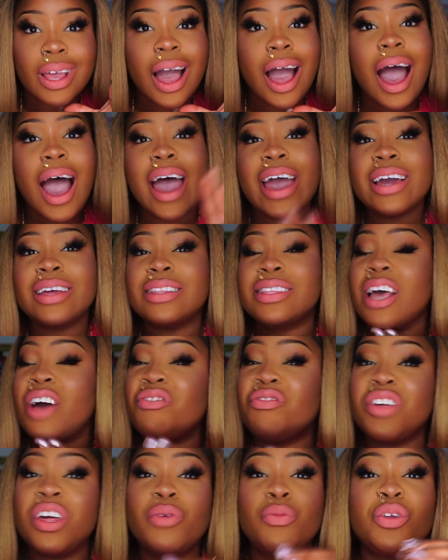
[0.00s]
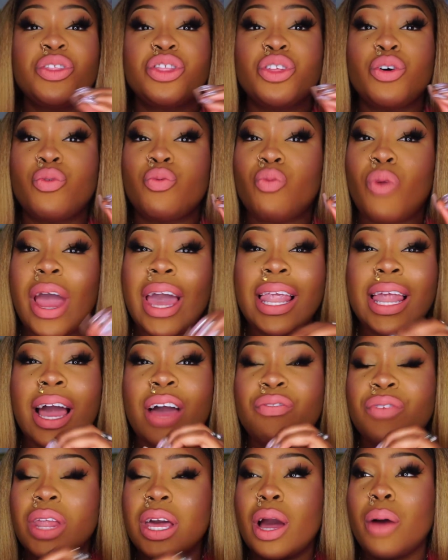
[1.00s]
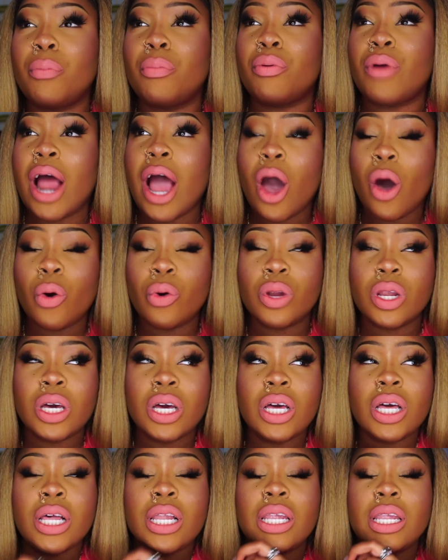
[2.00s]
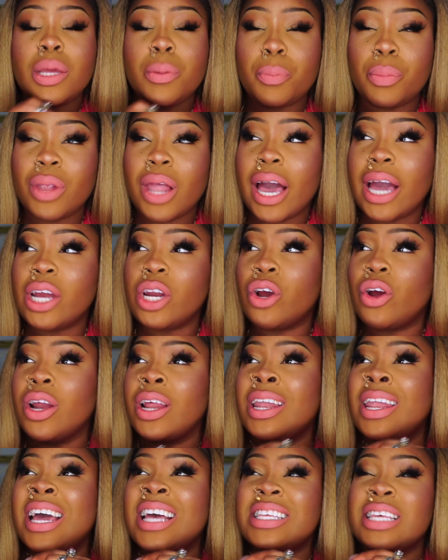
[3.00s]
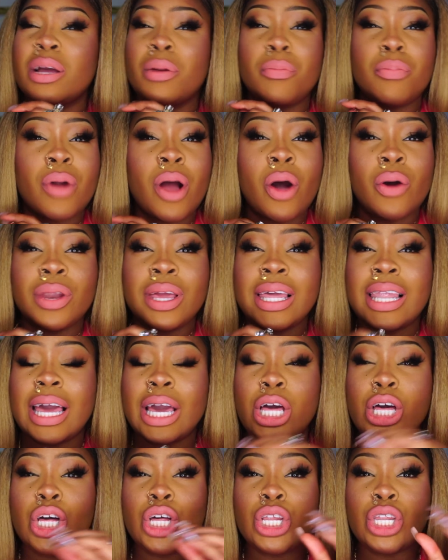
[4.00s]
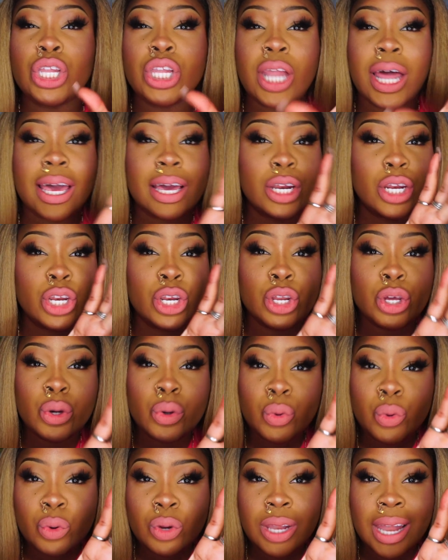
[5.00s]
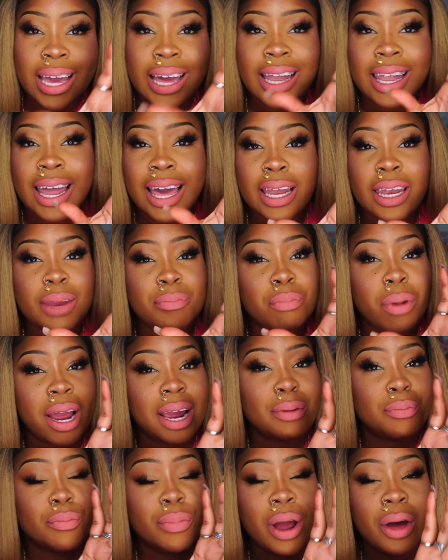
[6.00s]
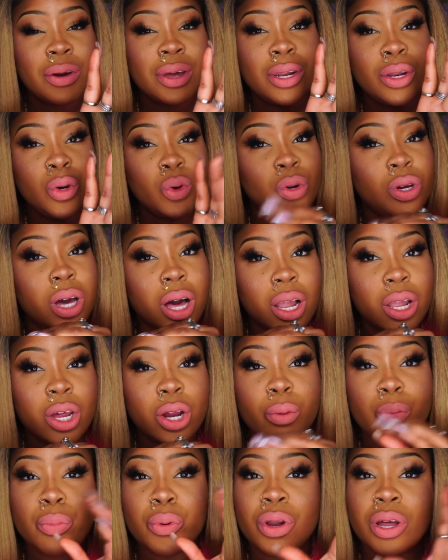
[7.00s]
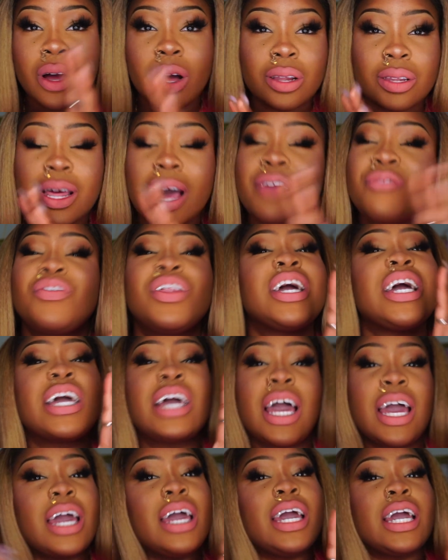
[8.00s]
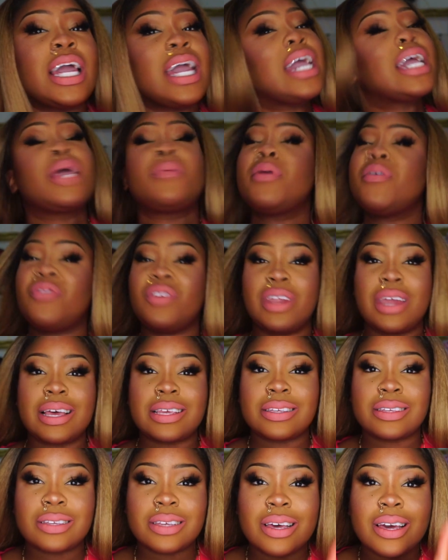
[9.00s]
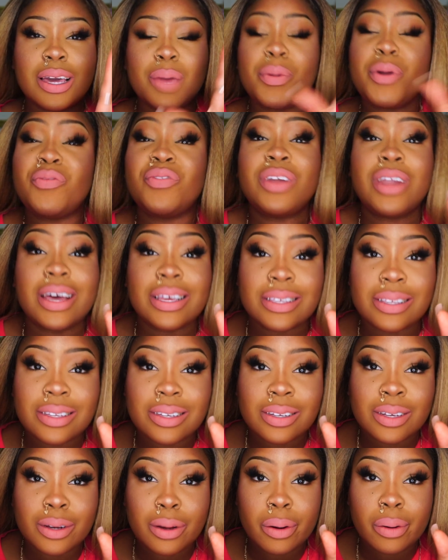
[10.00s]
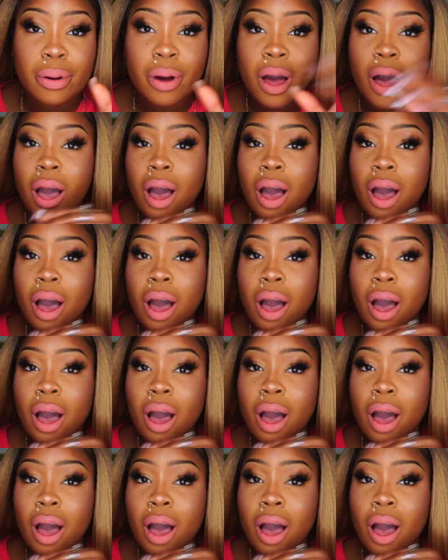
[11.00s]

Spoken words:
I definitely, with the right, like, I feel like a brown lip liner and a nice, like, brownie, like nude, like a light and bright brownie nude color putting on. I feel like it could be finessed. It could be finessed, you know?